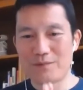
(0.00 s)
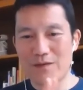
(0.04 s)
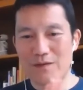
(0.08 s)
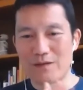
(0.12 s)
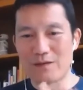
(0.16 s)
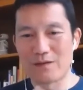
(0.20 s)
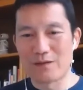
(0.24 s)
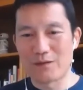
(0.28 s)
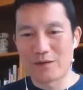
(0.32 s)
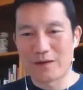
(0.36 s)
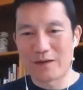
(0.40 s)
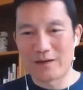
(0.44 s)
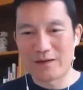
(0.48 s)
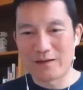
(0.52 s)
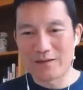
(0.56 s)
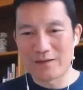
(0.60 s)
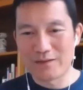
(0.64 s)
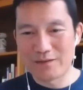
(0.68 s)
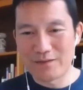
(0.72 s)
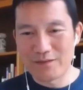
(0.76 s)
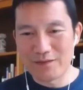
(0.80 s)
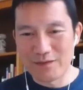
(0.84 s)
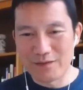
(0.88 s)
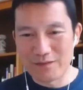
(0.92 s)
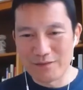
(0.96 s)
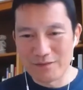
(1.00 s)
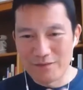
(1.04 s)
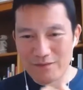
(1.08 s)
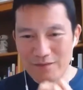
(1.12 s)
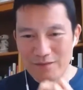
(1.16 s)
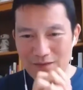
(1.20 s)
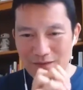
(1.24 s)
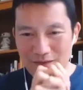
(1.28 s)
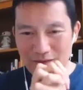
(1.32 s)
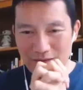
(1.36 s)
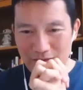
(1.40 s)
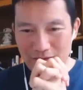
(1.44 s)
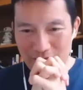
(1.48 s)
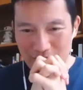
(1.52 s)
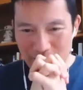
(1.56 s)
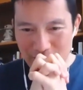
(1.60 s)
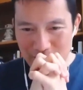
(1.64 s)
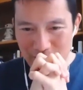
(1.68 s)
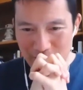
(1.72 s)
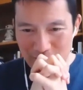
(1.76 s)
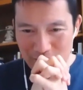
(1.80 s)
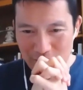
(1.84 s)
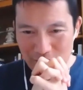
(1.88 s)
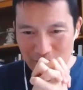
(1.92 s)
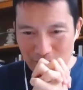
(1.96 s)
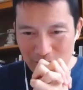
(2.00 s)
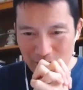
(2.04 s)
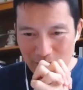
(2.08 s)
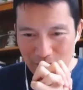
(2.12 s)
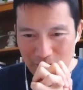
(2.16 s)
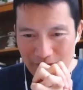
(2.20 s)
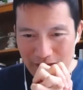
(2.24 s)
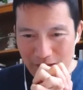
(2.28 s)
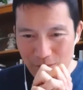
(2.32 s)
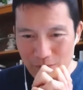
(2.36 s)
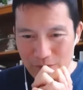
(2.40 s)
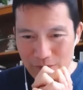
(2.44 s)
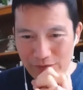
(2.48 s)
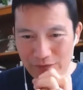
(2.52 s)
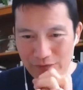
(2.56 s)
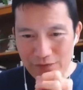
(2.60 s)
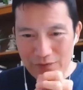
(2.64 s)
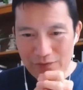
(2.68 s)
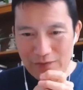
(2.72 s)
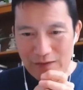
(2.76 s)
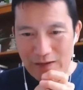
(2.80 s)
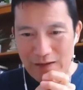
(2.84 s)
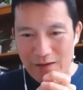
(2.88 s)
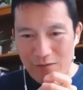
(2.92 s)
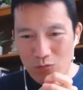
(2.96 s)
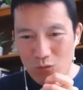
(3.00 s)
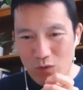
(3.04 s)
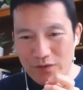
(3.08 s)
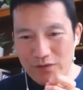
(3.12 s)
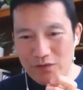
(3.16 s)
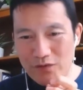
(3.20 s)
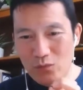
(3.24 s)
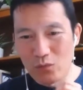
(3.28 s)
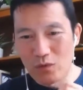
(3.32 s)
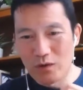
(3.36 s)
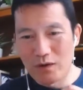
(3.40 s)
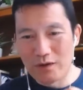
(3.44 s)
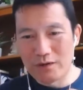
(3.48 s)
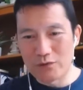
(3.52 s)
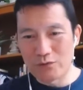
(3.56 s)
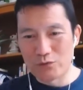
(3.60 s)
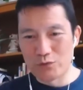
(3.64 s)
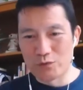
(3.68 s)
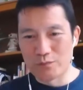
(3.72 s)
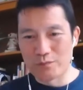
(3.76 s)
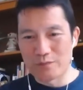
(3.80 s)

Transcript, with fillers: Okay, good. So Gabriel says, I have one to one group